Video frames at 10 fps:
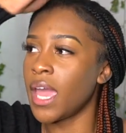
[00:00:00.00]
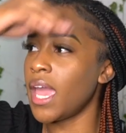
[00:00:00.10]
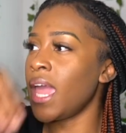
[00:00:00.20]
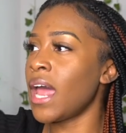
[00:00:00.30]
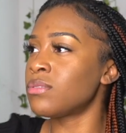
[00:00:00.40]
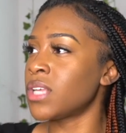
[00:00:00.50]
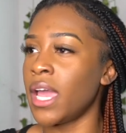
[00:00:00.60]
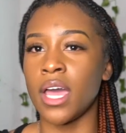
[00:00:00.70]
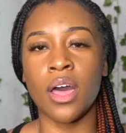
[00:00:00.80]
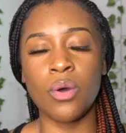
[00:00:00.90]
And I was
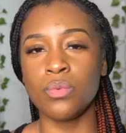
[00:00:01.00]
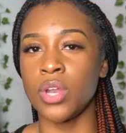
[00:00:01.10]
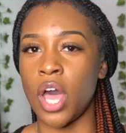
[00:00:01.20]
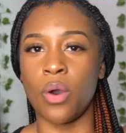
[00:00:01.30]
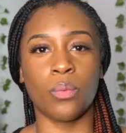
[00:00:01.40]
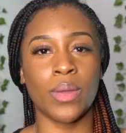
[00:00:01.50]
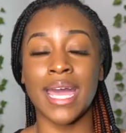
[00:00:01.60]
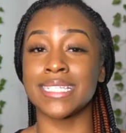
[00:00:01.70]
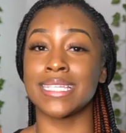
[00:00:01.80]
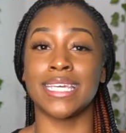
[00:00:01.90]
like, oh no, we
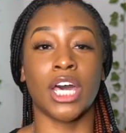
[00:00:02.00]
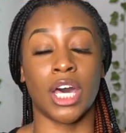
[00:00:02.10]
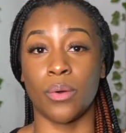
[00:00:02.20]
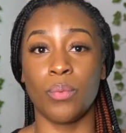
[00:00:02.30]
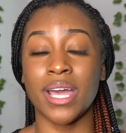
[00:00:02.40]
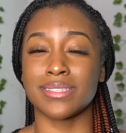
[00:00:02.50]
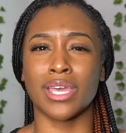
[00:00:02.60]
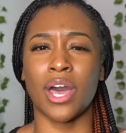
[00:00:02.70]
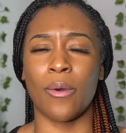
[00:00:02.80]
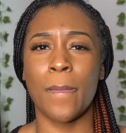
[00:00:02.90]
got to go. We got to
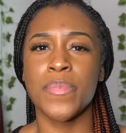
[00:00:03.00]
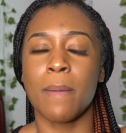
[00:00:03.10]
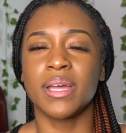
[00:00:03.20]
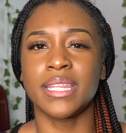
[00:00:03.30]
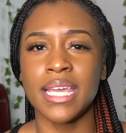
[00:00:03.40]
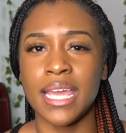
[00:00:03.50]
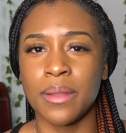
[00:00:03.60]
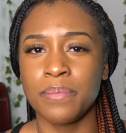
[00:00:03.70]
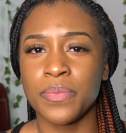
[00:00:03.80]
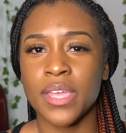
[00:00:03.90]
go. But
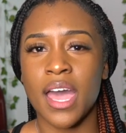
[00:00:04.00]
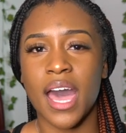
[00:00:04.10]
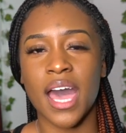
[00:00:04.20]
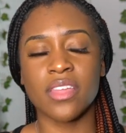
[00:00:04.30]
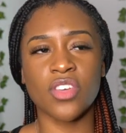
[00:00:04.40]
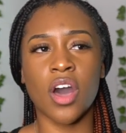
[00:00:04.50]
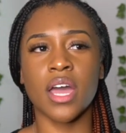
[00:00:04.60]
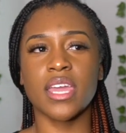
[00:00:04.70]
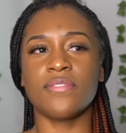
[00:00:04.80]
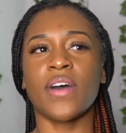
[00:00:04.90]
then I
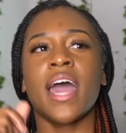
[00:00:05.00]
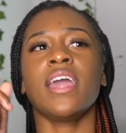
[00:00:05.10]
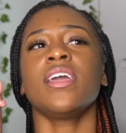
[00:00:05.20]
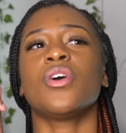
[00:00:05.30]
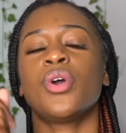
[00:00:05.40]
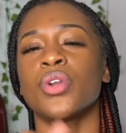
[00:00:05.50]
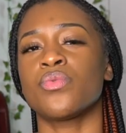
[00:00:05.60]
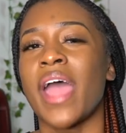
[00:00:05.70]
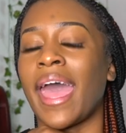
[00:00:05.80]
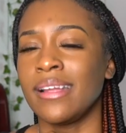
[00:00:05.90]
thought, if I heard a
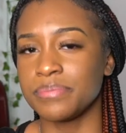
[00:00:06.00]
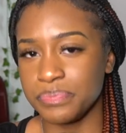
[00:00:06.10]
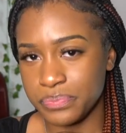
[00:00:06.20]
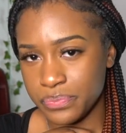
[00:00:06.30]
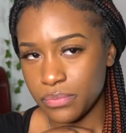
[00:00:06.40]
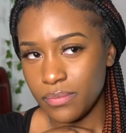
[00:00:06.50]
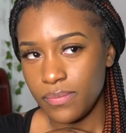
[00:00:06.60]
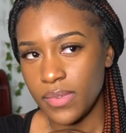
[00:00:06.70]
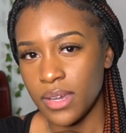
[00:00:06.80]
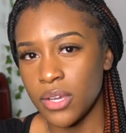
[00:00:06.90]
rat,
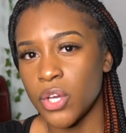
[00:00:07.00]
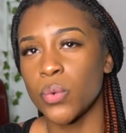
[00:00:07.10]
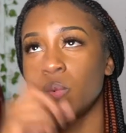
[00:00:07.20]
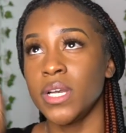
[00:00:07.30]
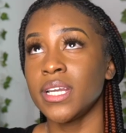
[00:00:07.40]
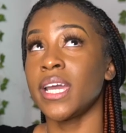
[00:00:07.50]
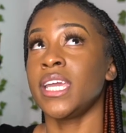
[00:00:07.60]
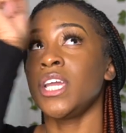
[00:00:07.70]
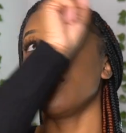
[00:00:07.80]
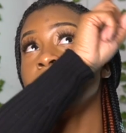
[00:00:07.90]
wouldn't I
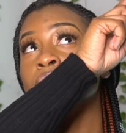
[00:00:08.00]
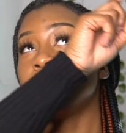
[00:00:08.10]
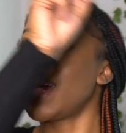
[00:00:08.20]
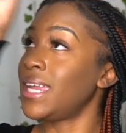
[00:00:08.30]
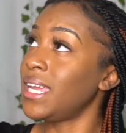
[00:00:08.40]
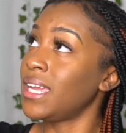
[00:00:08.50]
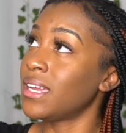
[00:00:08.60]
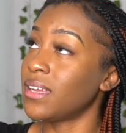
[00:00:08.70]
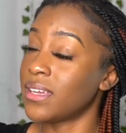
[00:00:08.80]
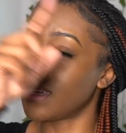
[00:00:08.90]
hear it
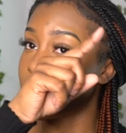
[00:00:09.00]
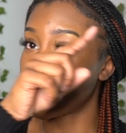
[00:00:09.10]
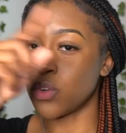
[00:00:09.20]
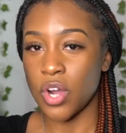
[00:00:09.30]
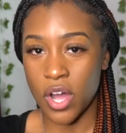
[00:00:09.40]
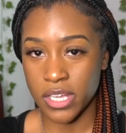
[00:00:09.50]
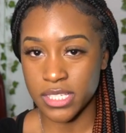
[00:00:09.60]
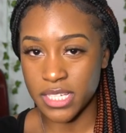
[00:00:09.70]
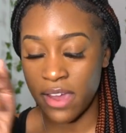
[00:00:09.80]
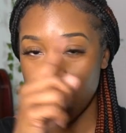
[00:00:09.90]
running
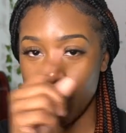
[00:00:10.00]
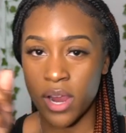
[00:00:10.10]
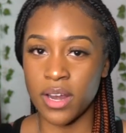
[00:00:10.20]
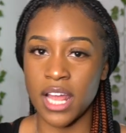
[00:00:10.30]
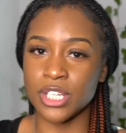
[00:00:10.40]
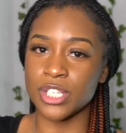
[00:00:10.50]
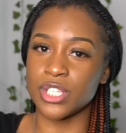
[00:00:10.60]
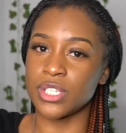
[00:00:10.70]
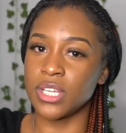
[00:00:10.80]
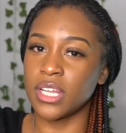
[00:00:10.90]
across everywhere, not
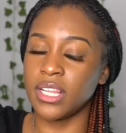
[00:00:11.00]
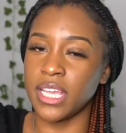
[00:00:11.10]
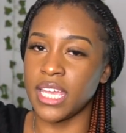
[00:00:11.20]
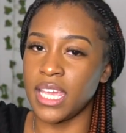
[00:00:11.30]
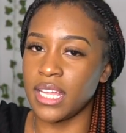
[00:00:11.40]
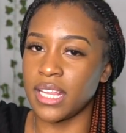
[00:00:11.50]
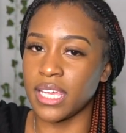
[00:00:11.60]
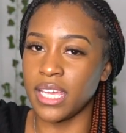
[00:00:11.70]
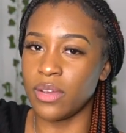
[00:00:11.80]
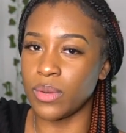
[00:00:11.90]
just clicking
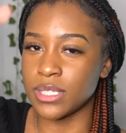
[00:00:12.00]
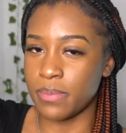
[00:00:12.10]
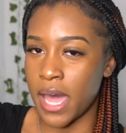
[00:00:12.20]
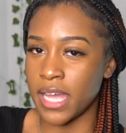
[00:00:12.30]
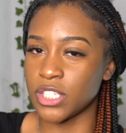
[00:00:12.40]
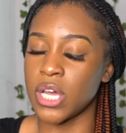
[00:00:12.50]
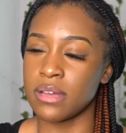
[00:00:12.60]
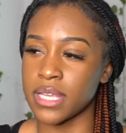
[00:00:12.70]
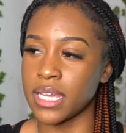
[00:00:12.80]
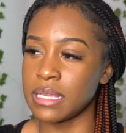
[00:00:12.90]
in one spot? So I
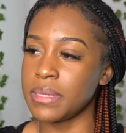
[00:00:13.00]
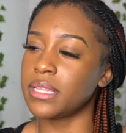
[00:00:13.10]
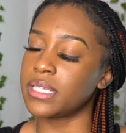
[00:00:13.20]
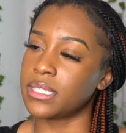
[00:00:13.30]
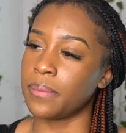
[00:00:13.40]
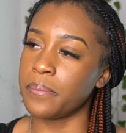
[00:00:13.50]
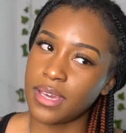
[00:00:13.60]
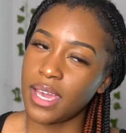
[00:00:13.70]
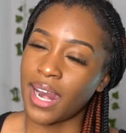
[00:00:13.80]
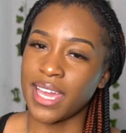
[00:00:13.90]
was like, let me listen.
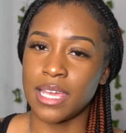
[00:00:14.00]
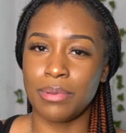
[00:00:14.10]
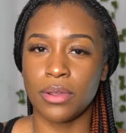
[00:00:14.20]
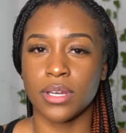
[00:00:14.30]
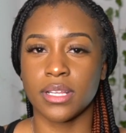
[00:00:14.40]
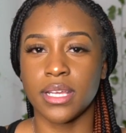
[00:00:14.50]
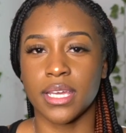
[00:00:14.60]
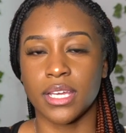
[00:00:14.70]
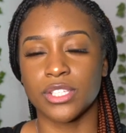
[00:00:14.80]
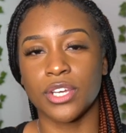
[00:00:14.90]
And I keep hearing the
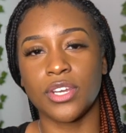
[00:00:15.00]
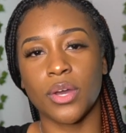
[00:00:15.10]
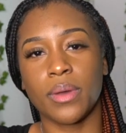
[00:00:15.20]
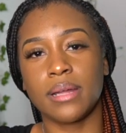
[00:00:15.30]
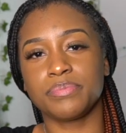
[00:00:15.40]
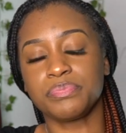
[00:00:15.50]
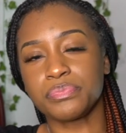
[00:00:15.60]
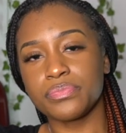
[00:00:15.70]
clicking. So you know what?